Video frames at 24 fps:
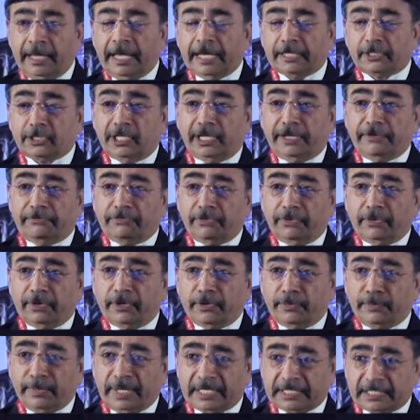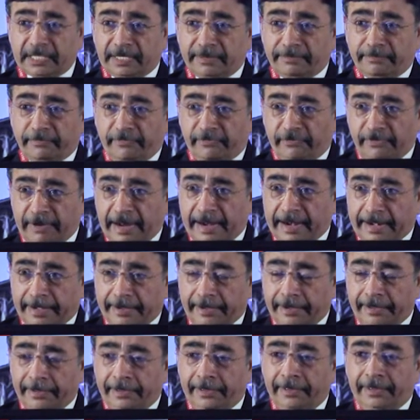Actually, if you want to measure
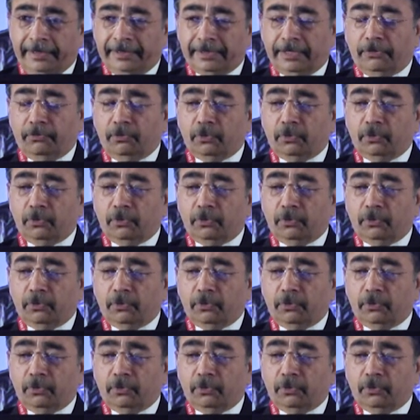fat,